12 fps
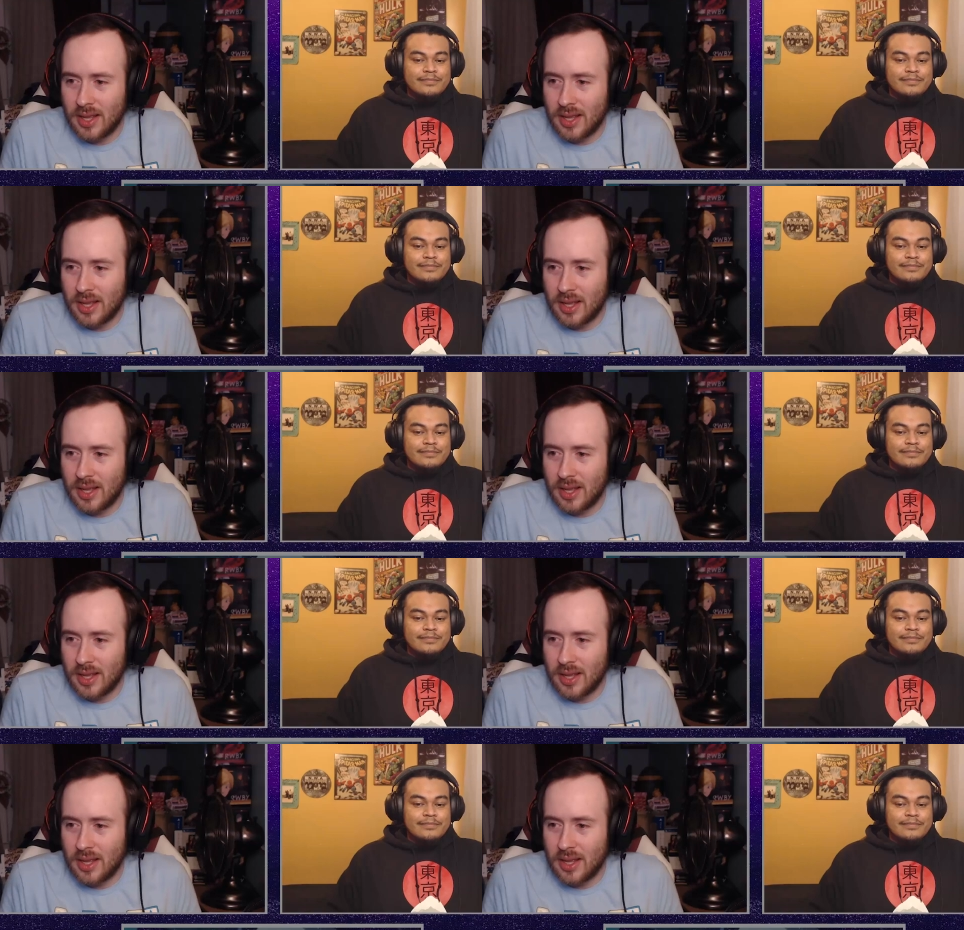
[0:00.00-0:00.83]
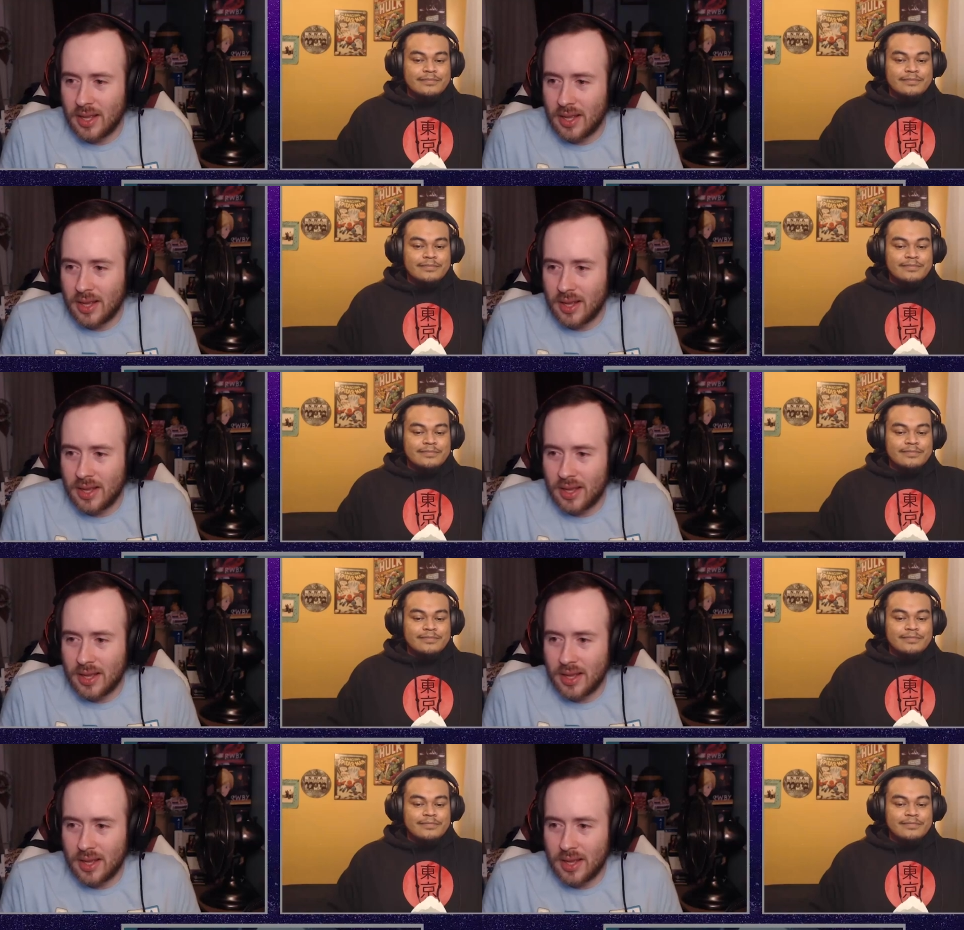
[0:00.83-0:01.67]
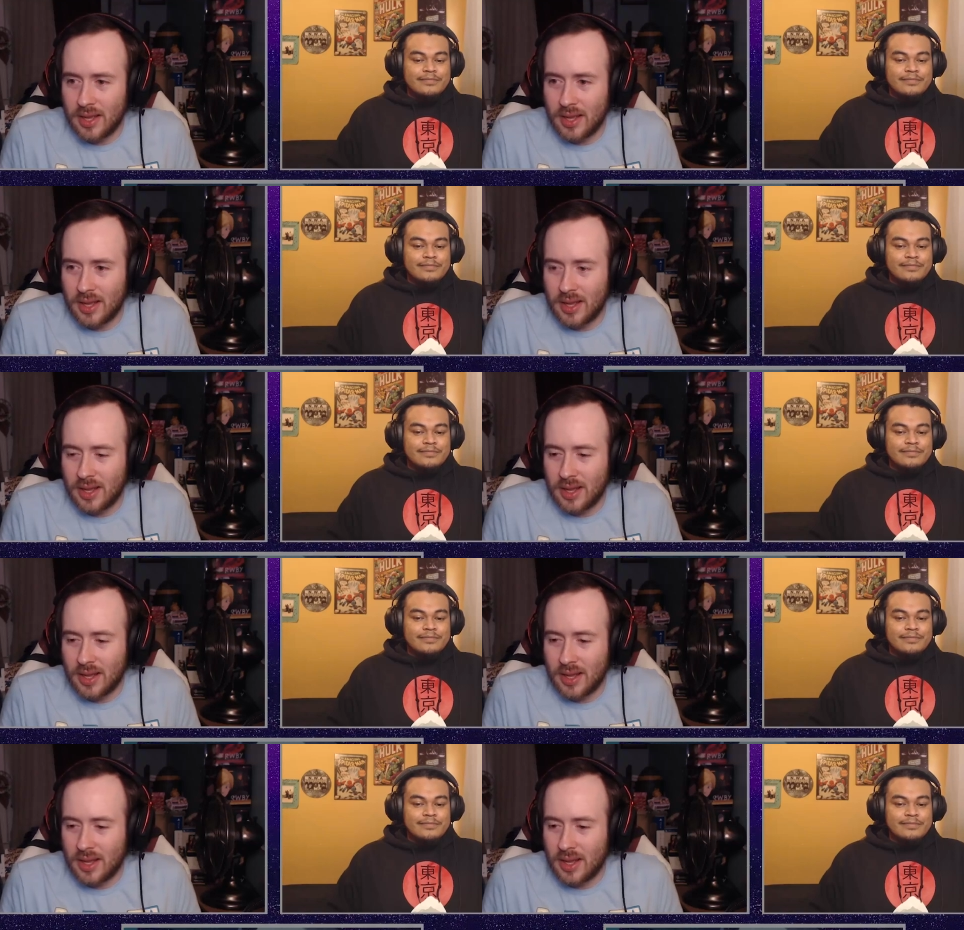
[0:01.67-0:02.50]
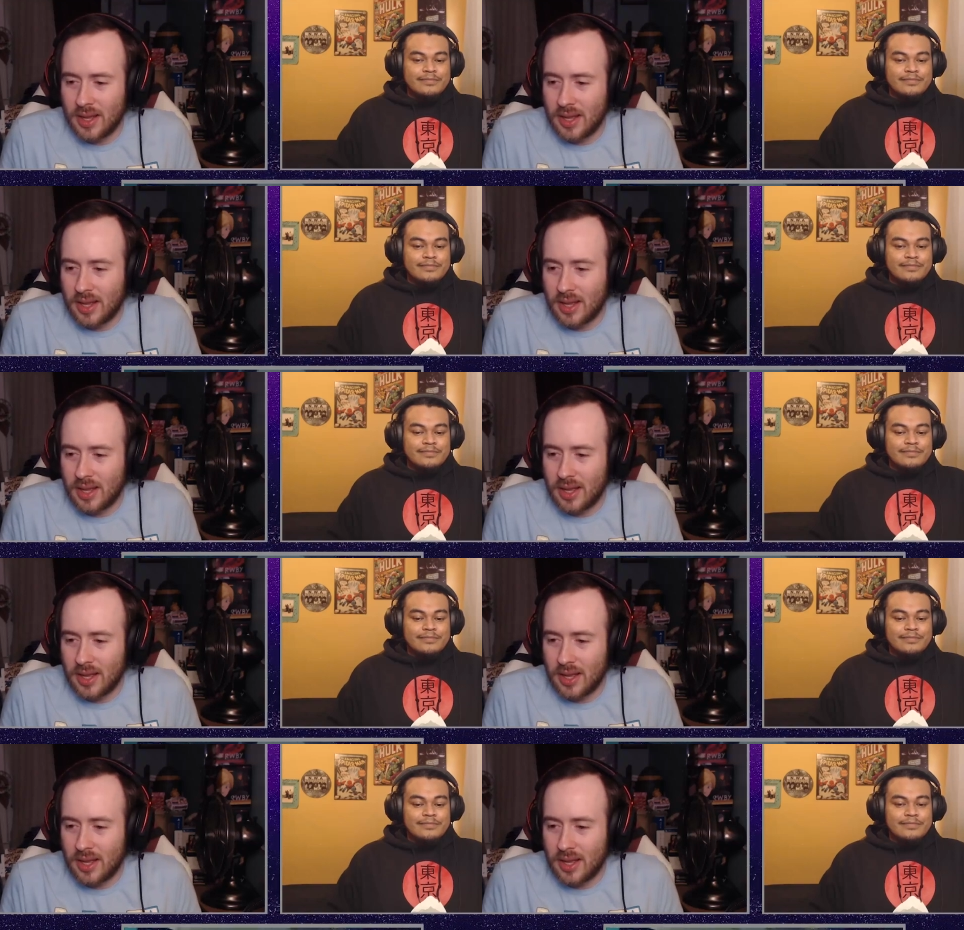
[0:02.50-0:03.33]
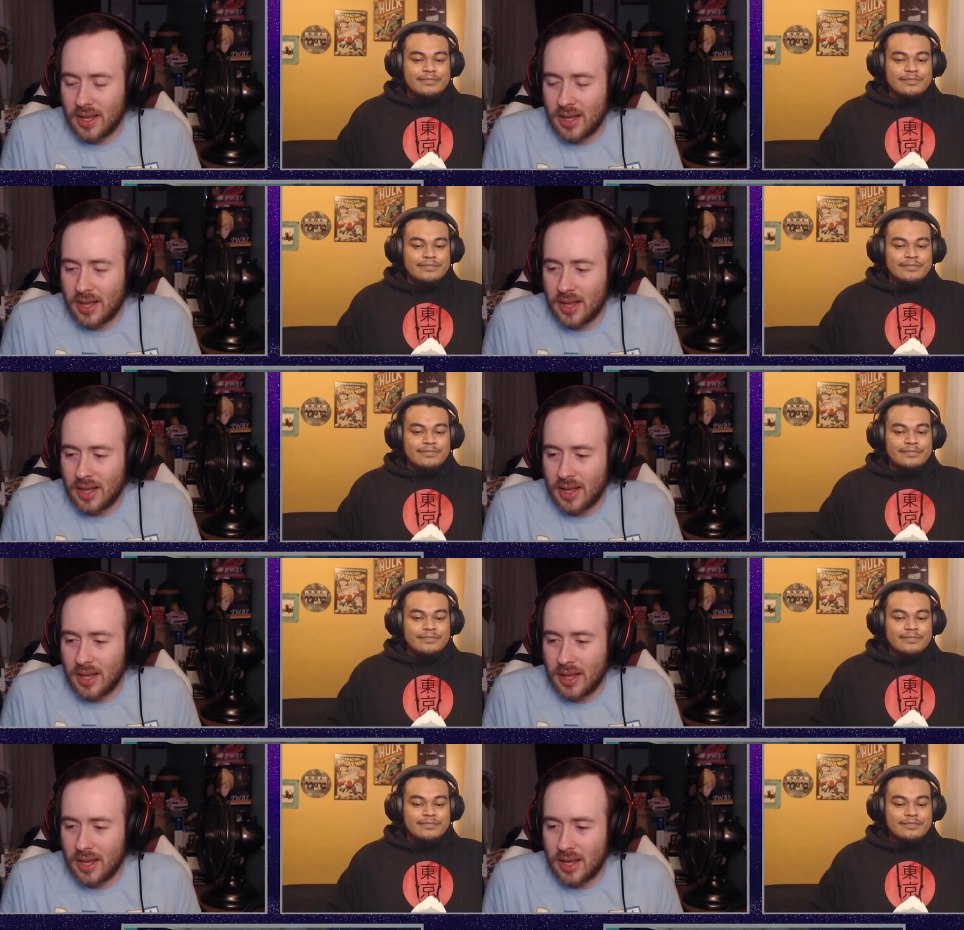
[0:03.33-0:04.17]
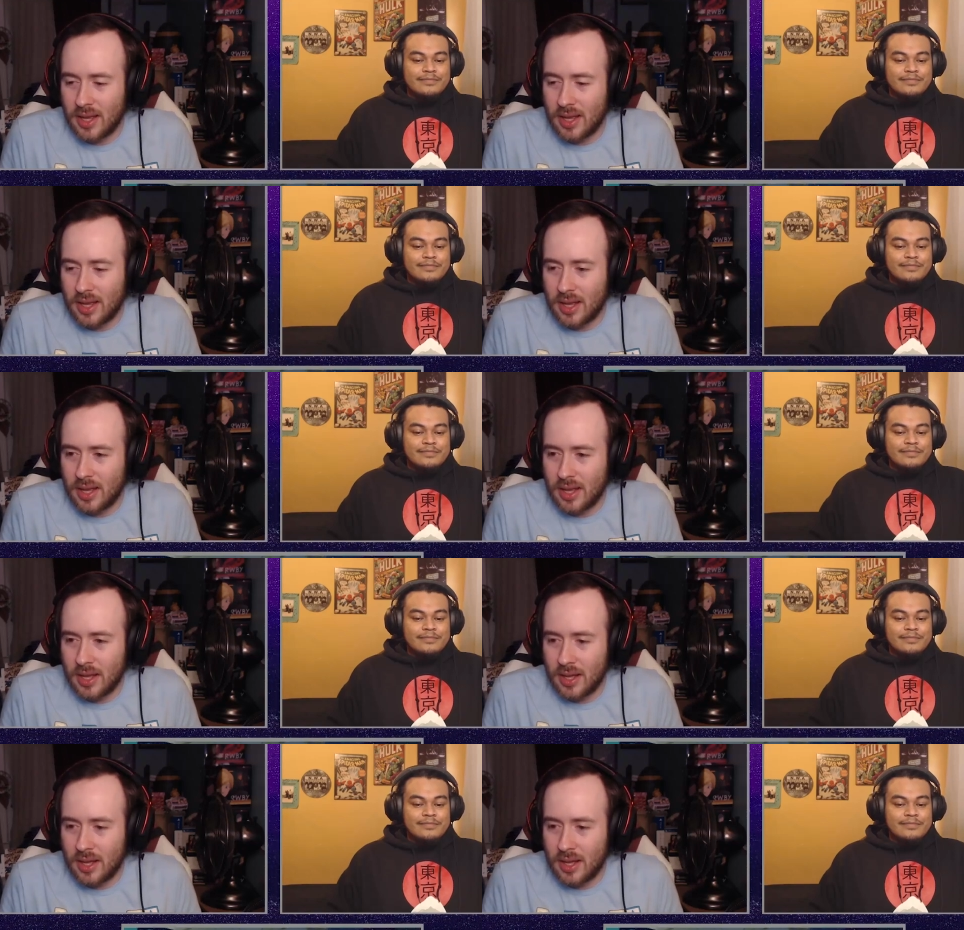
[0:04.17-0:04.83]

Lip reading: No one is speaking in this clip.